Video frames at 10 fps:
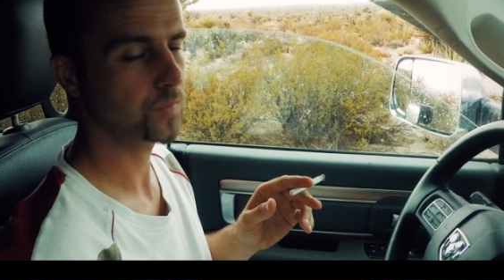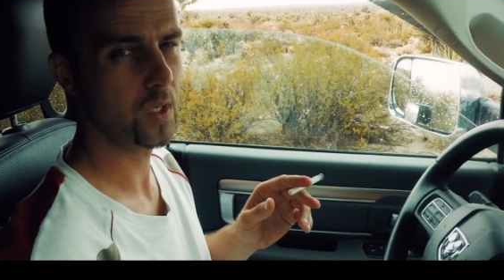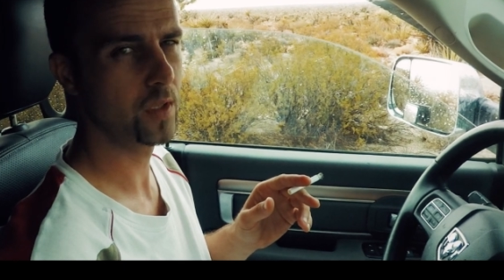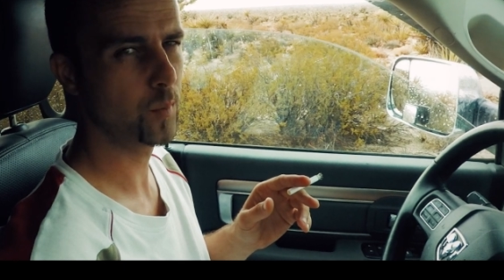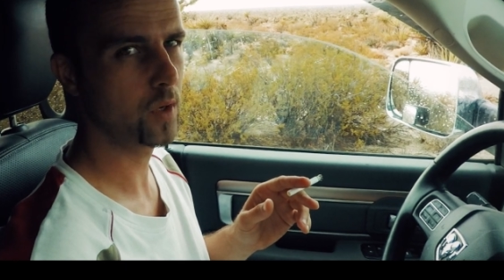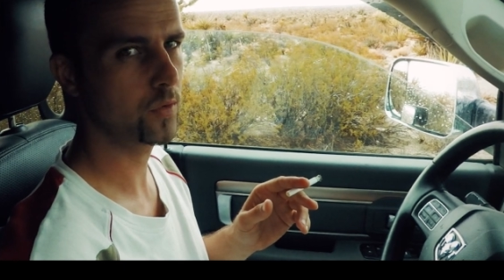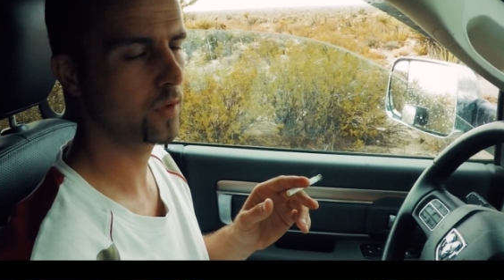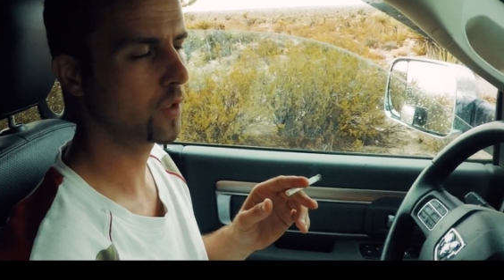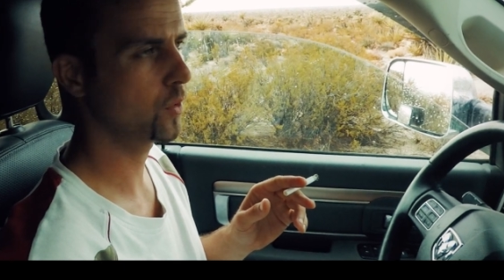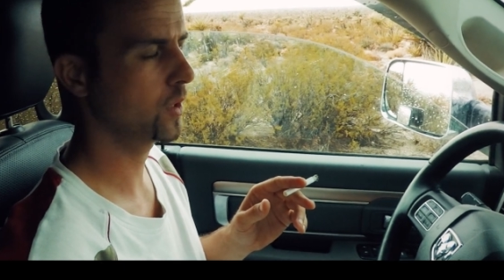in about an
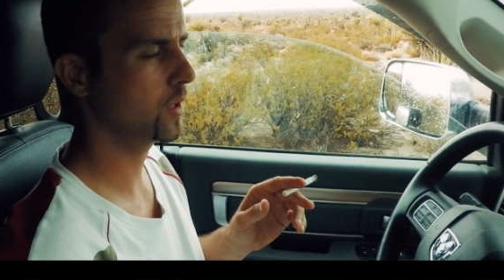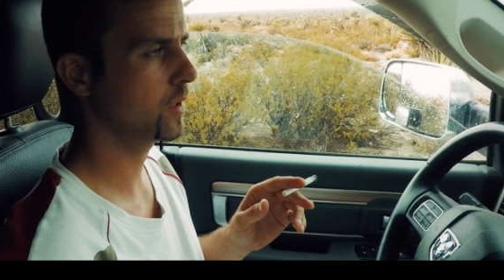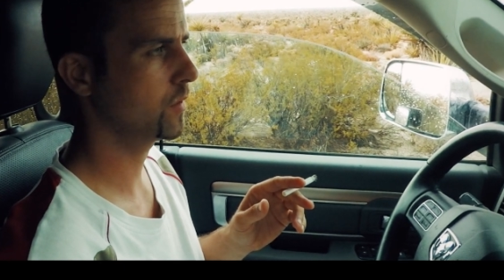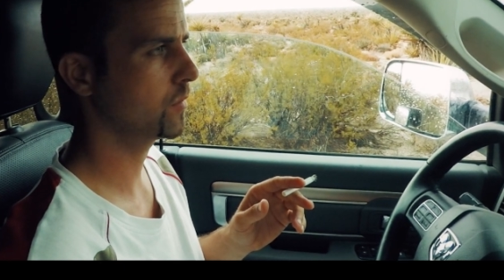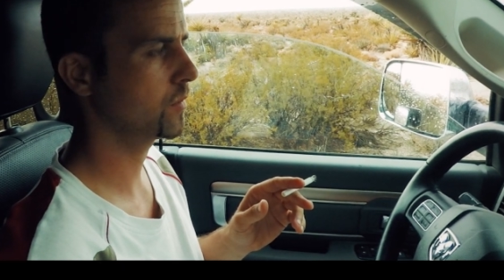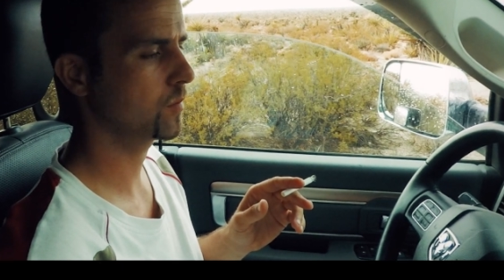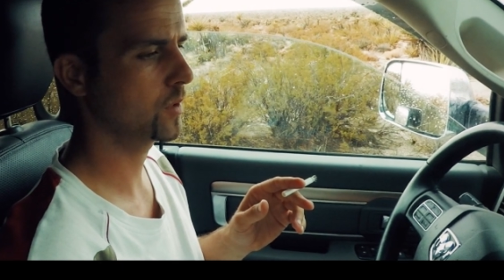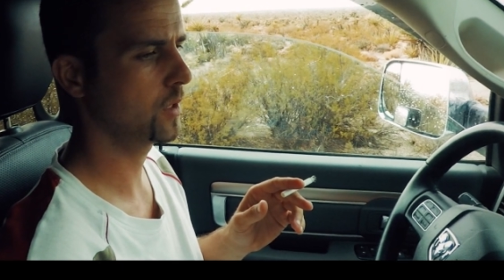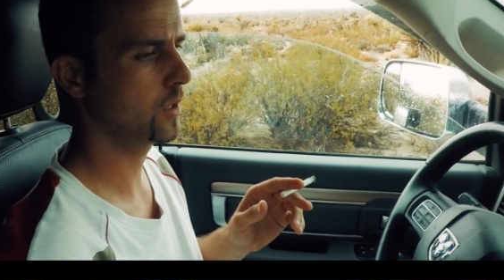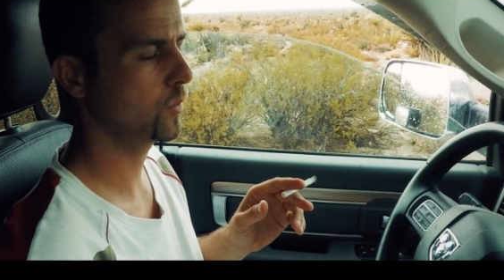hour and a half,
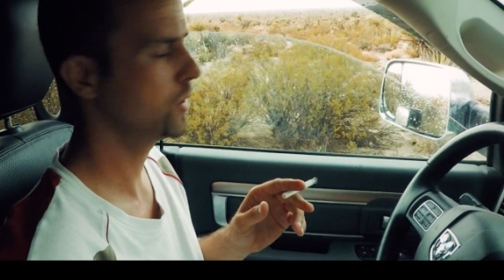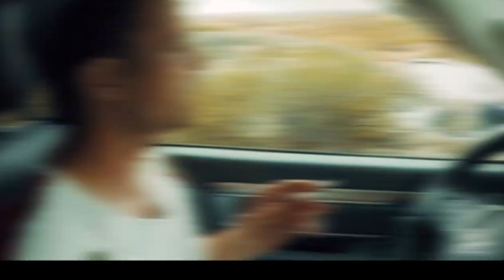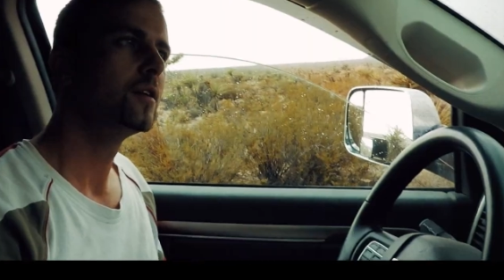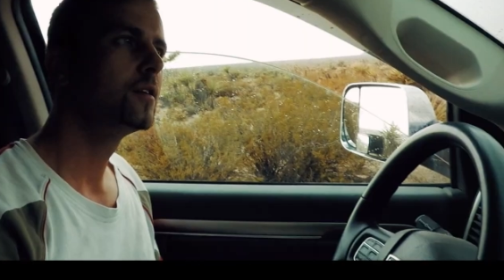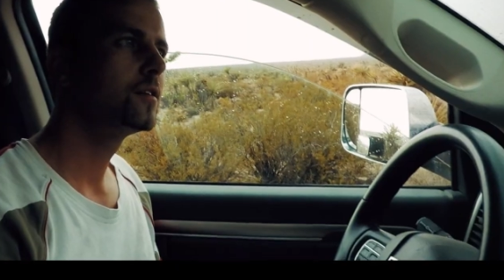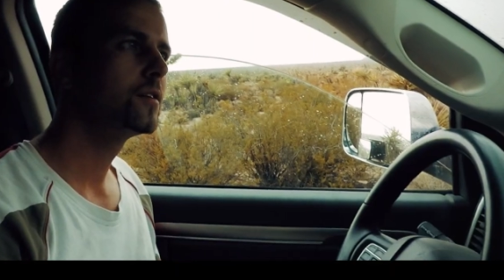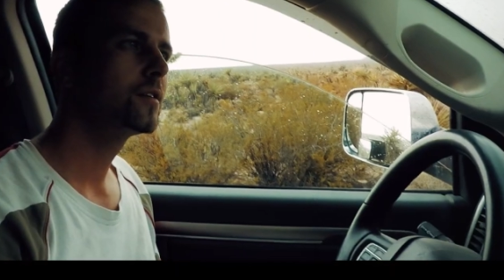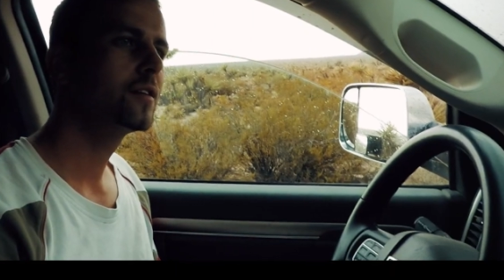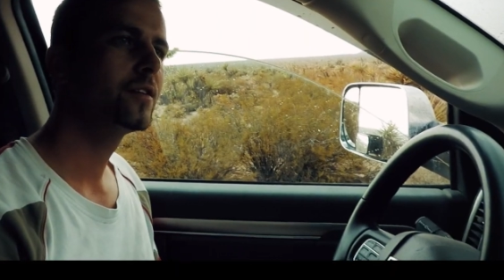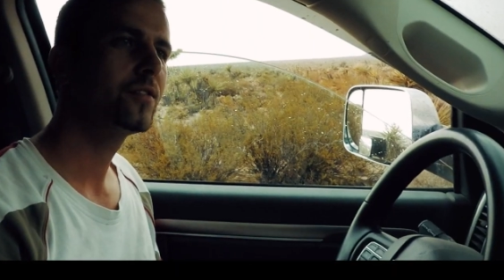an hour.
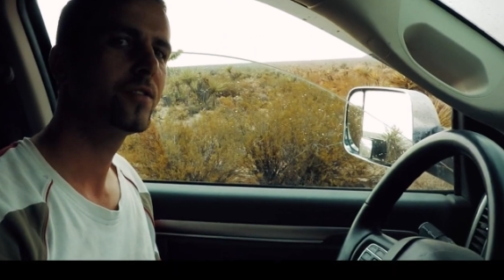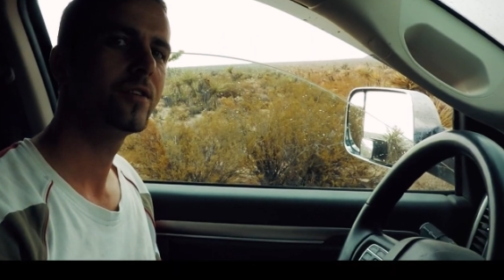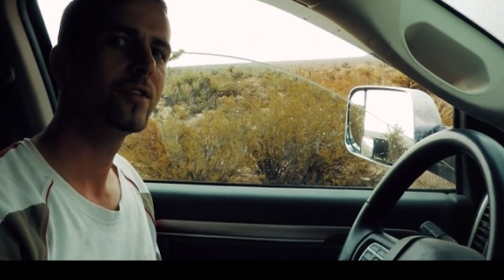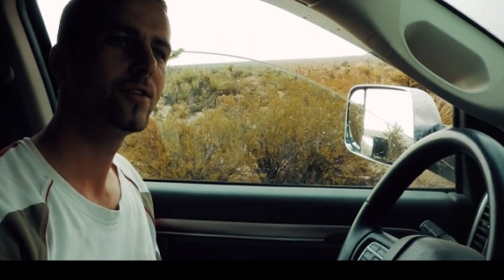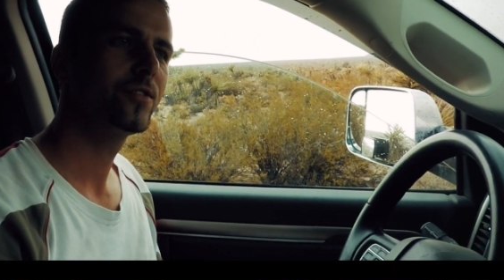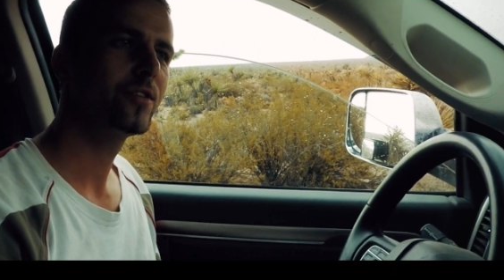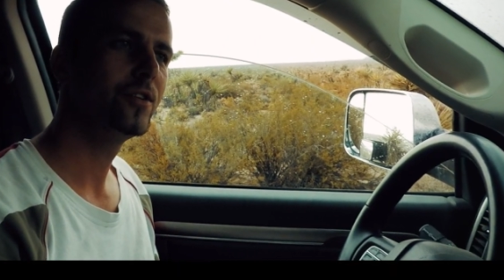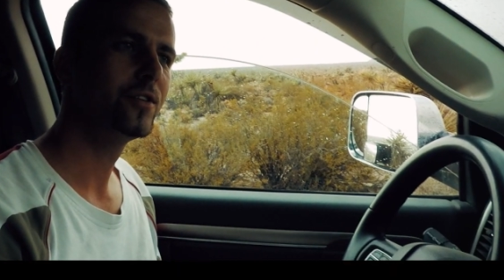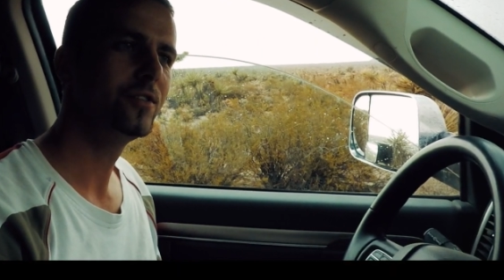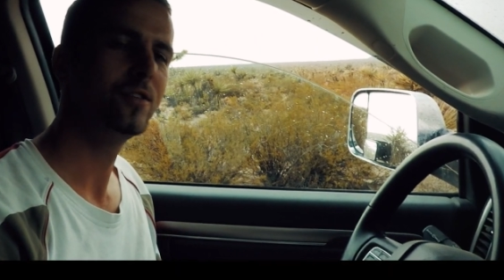I guess I'll
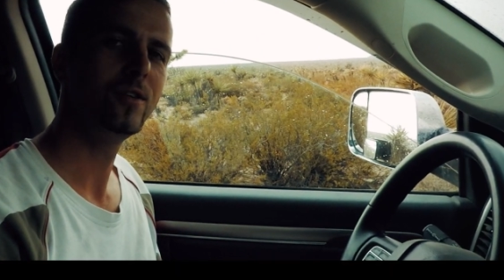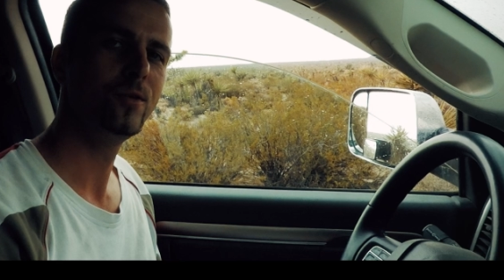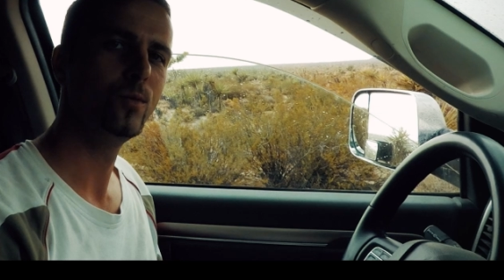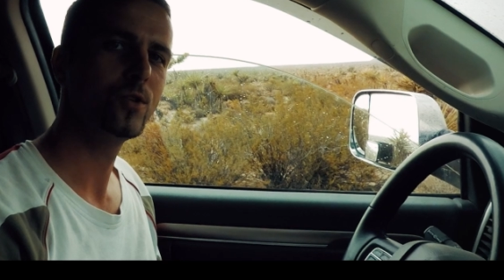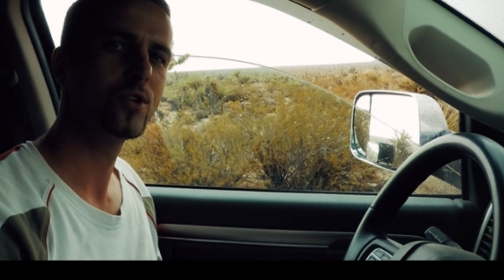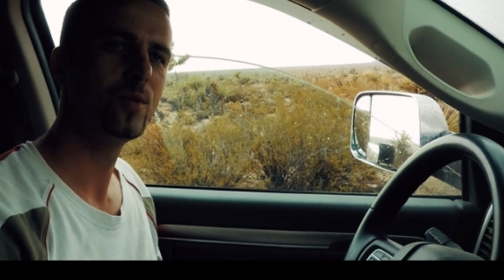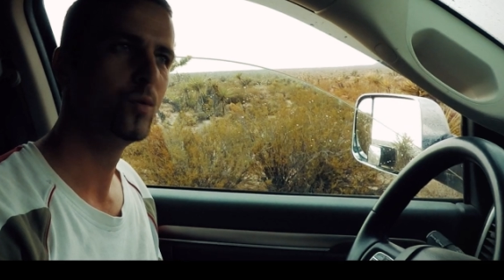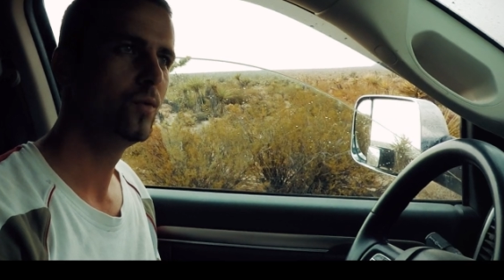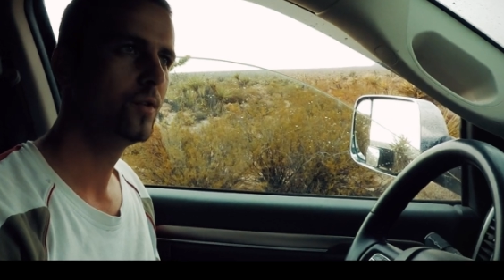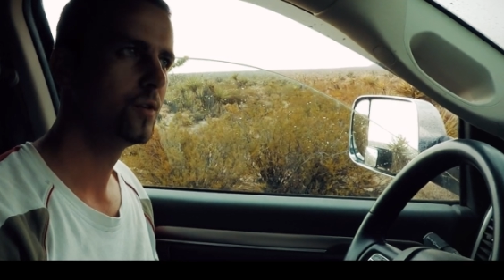start eating and watching a
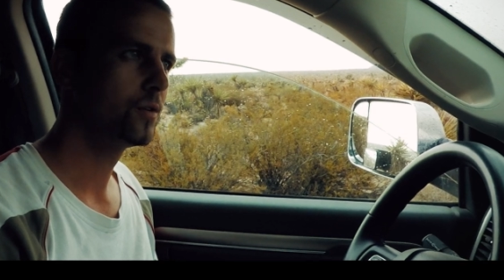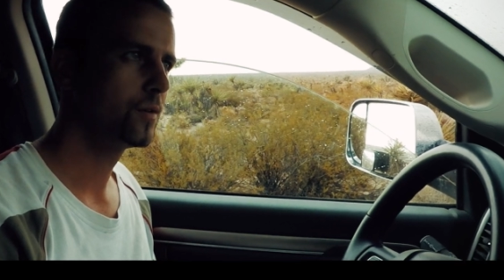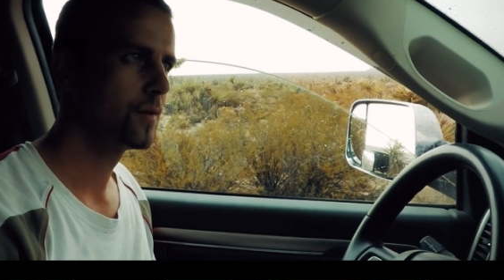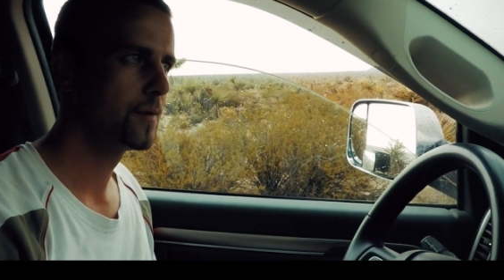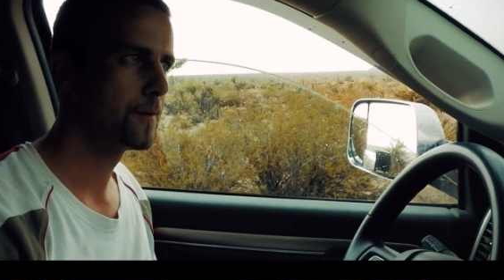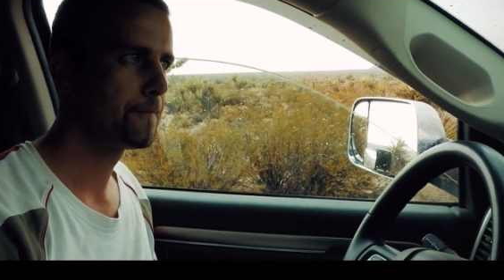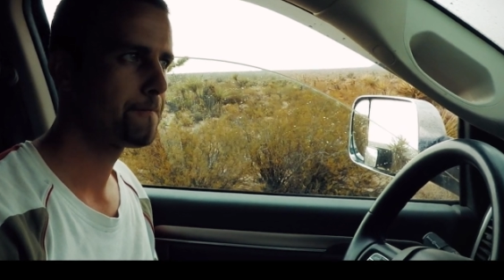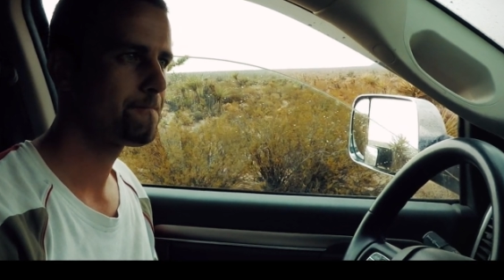movie, and I'm